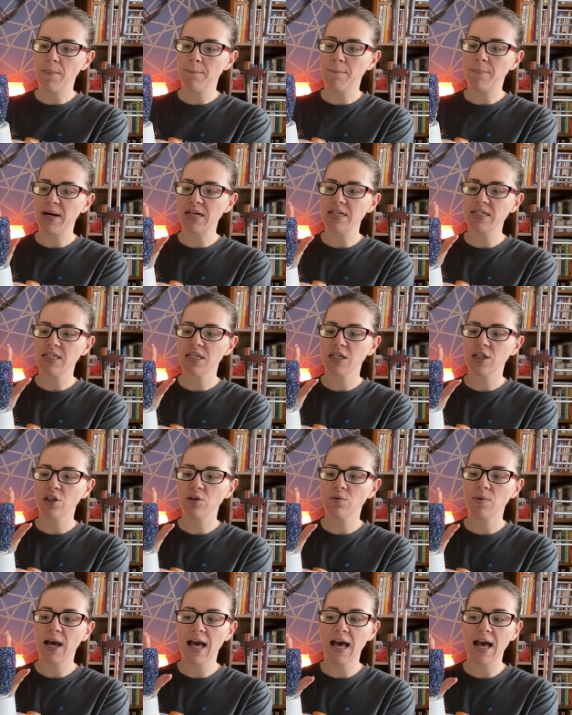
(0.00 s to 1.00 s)
but
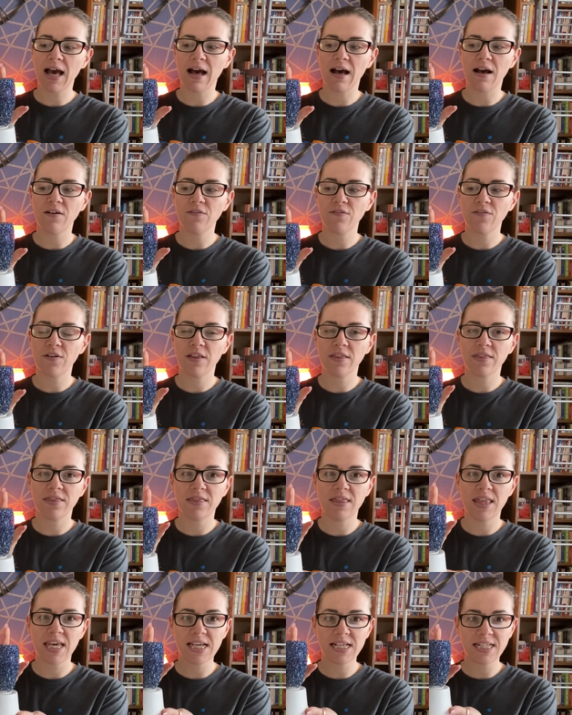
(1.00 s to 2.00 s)
you have,
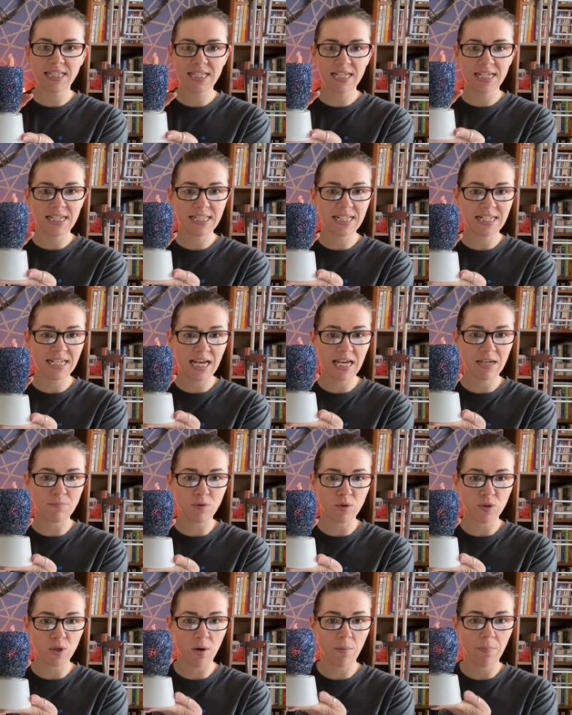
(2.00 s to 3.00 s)
this is a
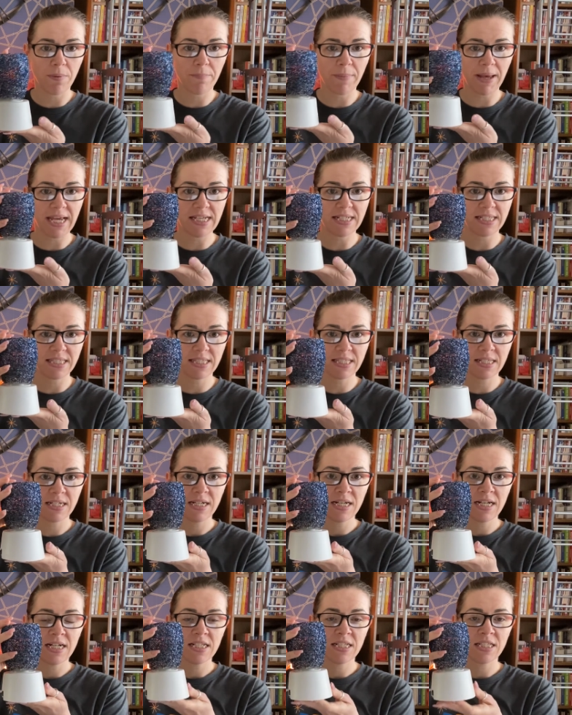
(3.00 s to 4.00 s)
tabletop base,
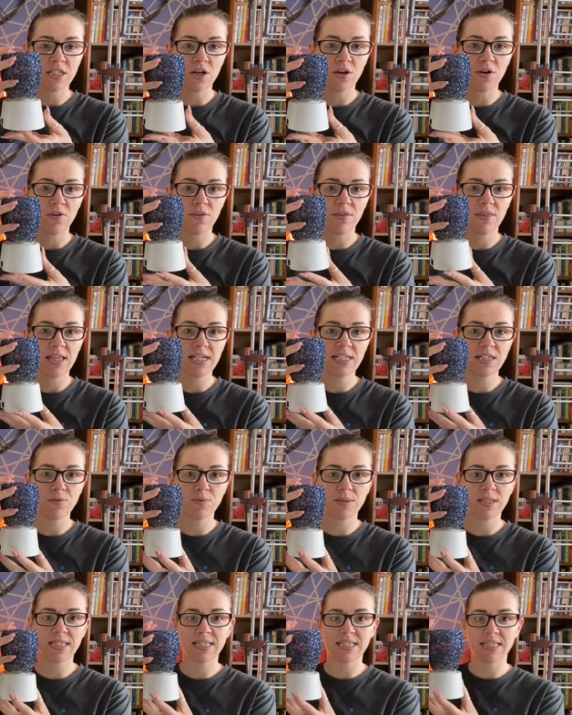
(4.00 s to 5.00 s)
so this
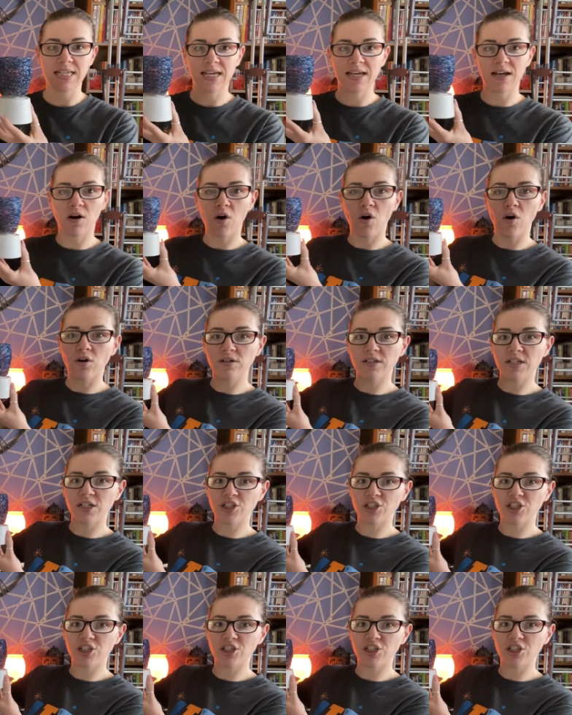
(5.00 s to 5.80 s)
would sit on a